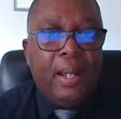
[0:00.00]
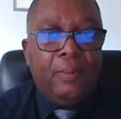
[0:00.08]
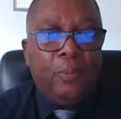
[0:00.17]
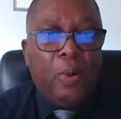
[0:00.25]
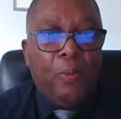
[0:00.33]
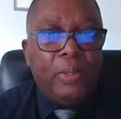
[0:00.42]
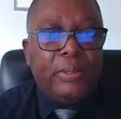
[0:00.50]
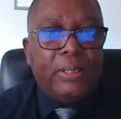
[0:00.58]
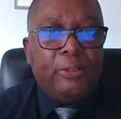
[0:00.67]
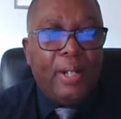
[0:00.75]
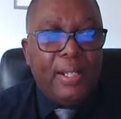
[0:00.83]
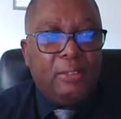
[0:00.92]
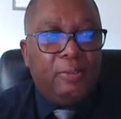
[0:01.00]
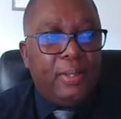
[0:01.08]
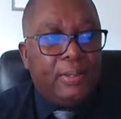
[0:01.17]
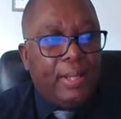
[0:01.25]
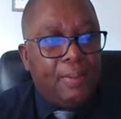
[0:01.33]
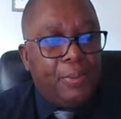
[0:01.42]
and what was the
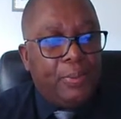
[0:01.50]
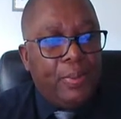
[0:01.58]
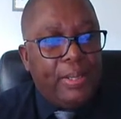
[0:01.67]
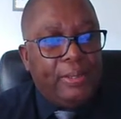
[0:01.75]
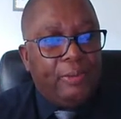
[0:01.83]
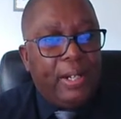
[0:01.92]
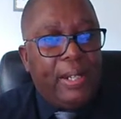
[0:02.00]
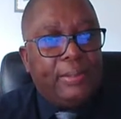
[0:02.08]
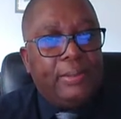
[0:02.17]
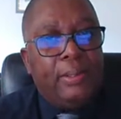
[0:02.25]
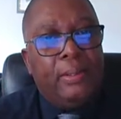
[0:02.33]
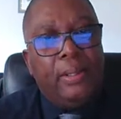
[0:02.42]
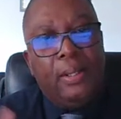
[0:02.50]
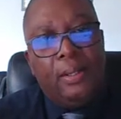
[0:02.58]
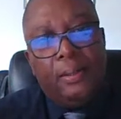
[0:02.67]
transfer time between the reactor